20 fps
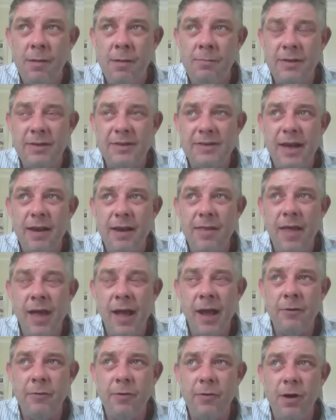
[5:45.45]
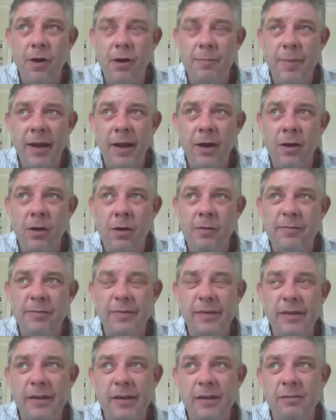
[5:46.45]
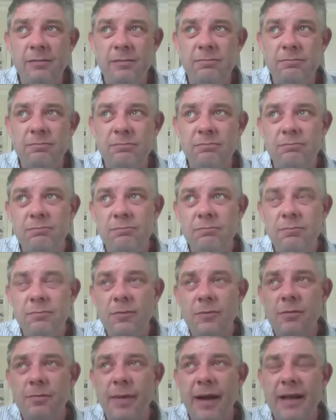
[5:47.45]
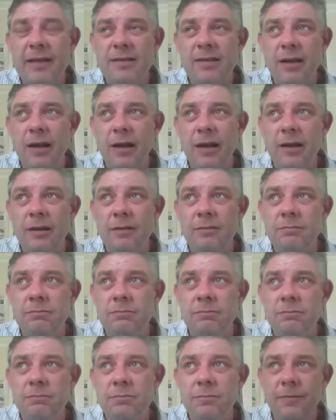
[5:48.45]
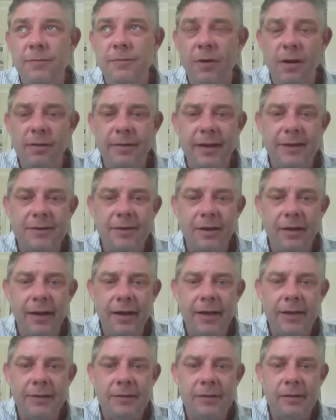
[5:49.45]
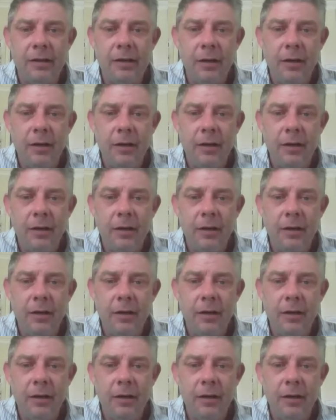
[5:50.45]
instead of the 100 I'd been on for, well, basically 5 years, I guess.